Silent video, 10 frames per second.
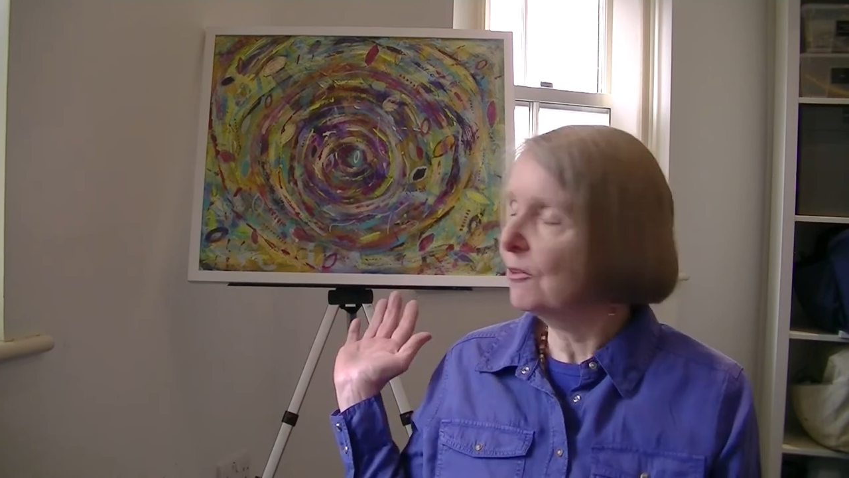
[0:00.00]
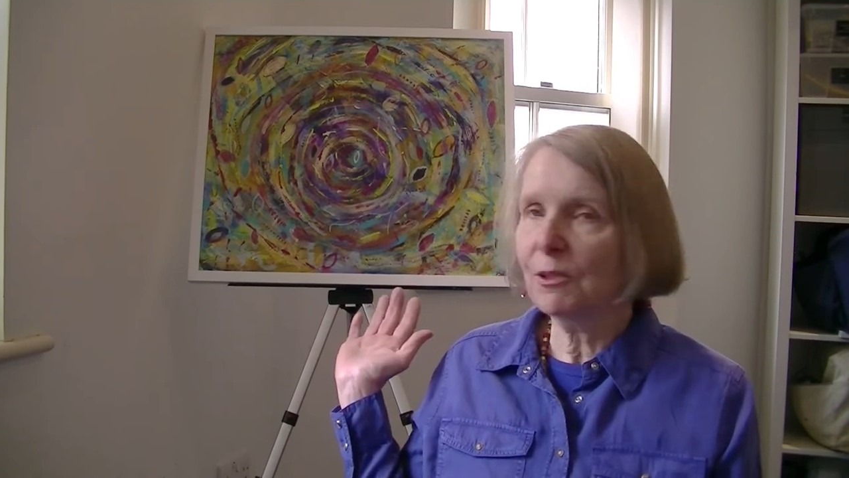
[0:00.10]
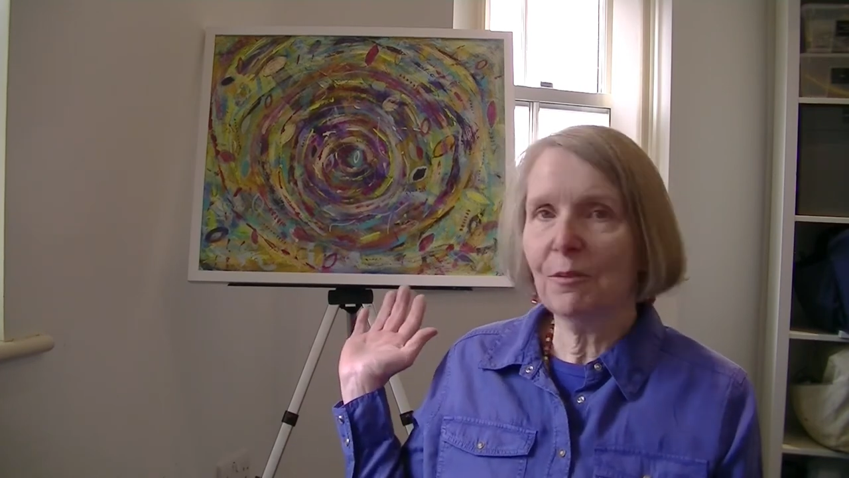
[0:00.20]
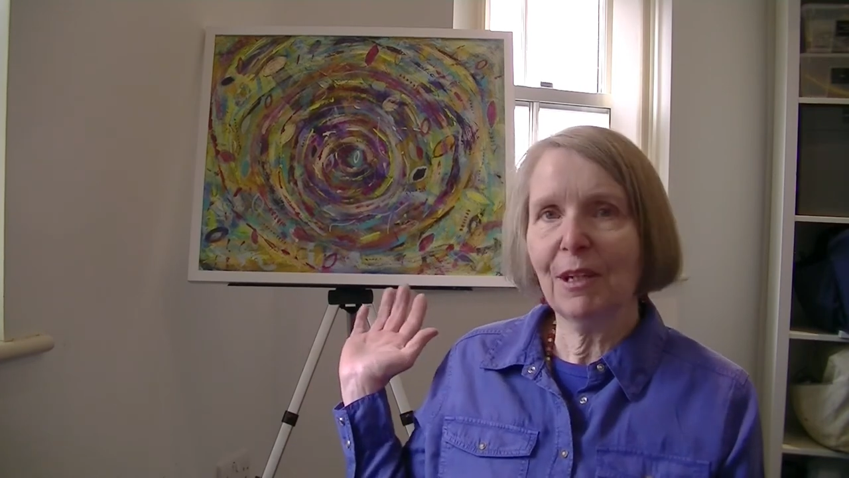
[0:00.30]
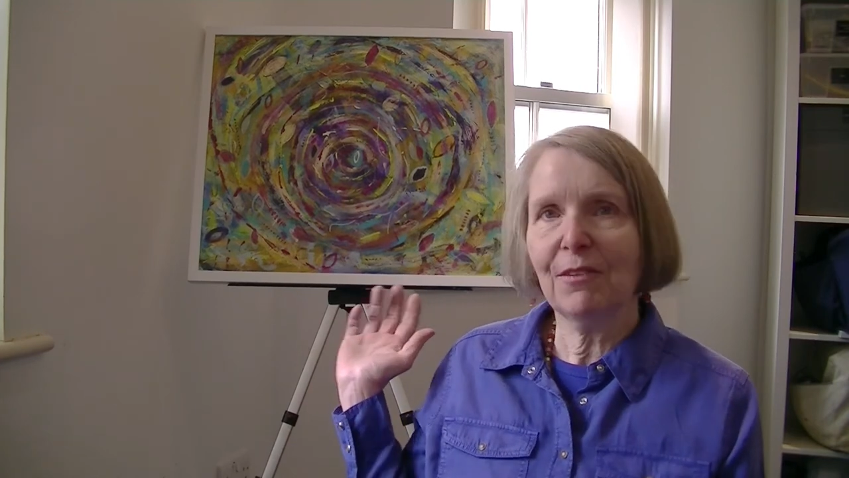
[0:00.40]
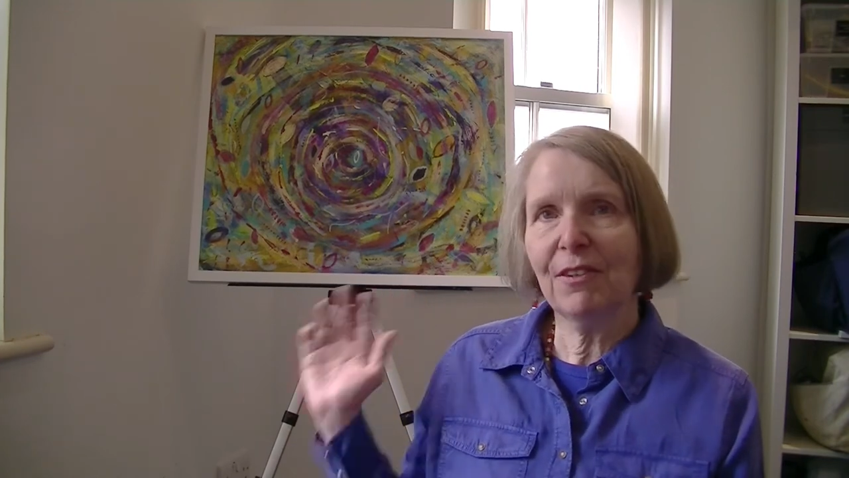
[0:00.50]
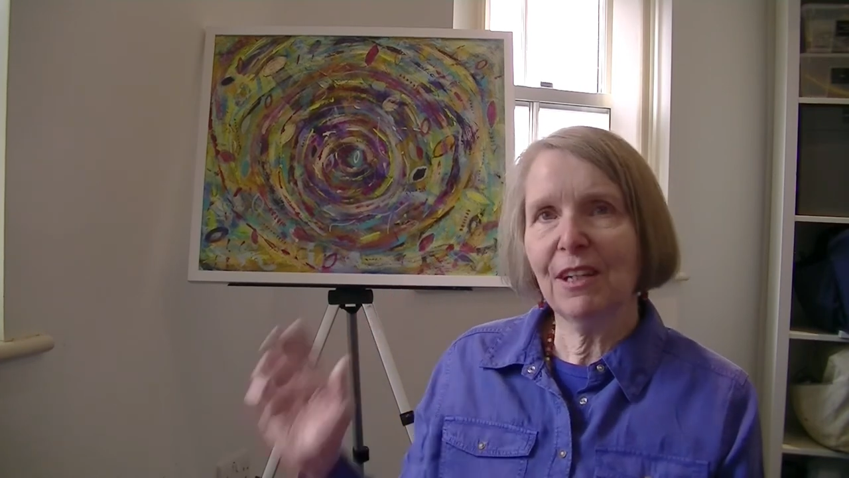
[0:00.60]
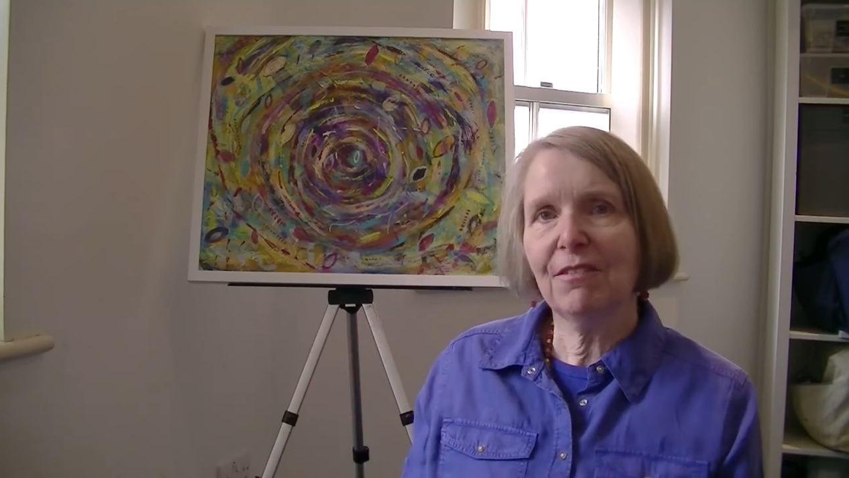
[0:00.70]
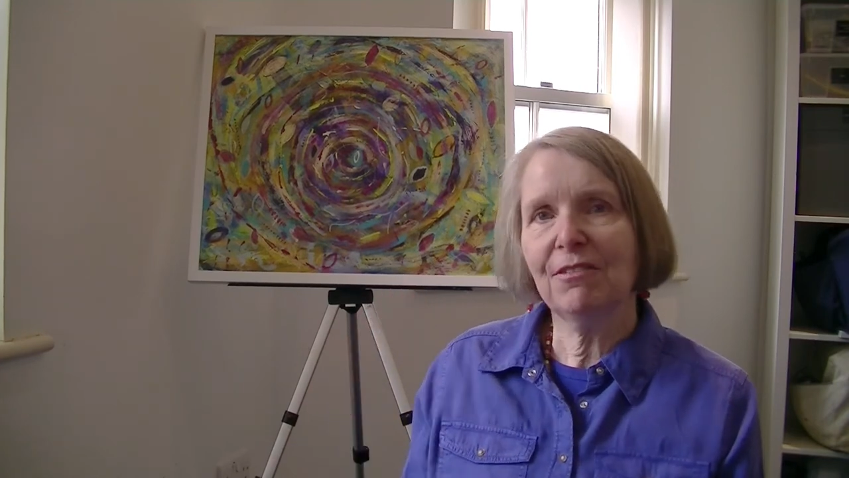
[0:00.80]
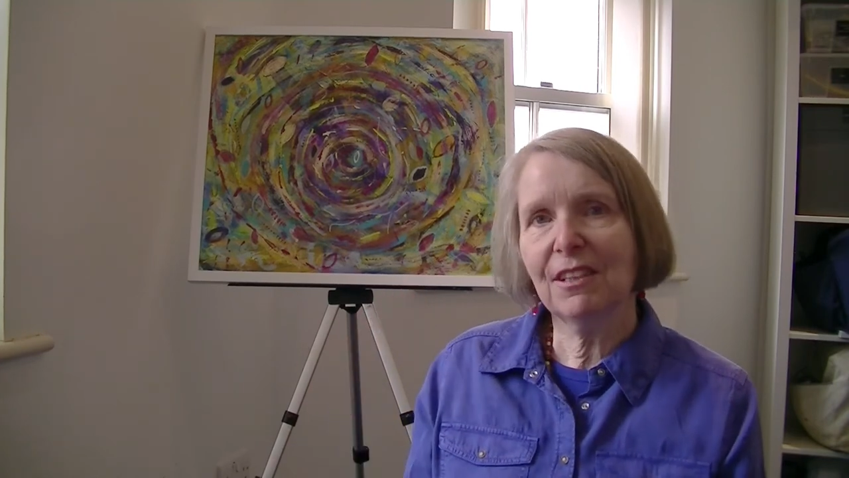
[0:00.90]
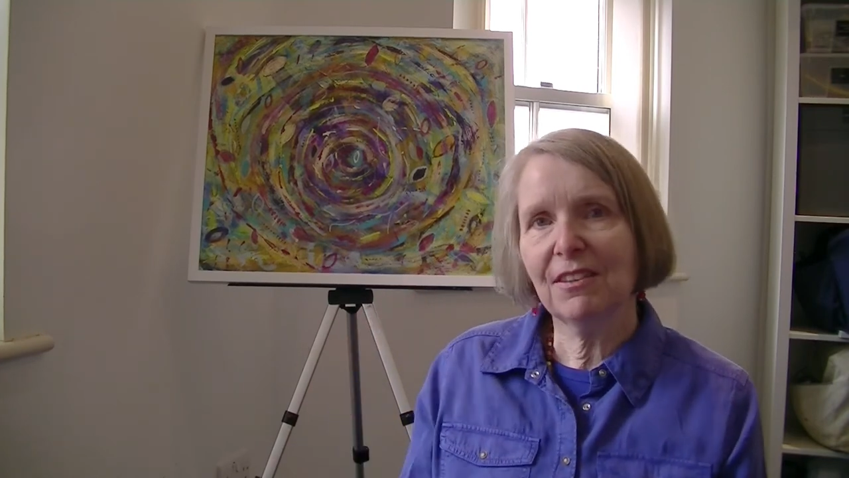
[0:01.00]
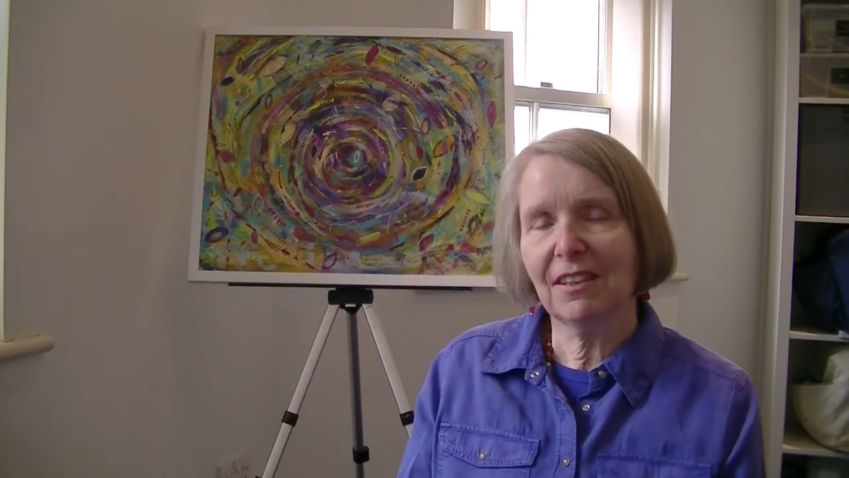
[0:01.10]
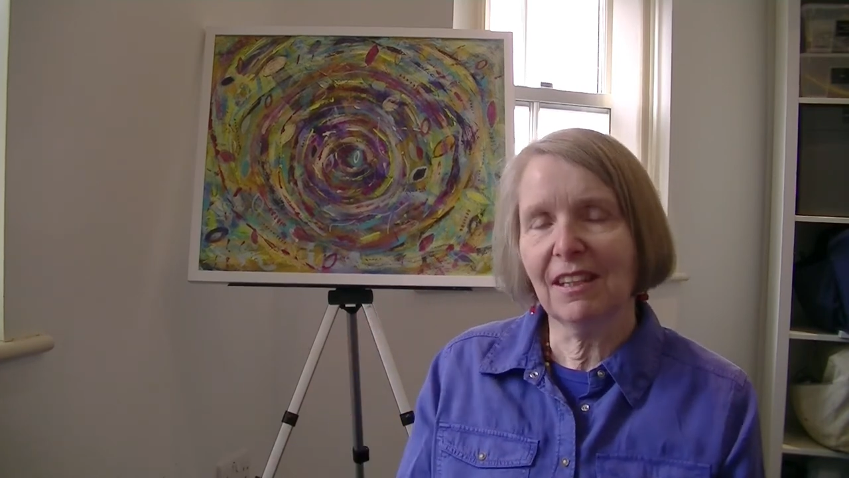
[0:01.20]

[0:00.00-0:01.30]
is one of my favourites.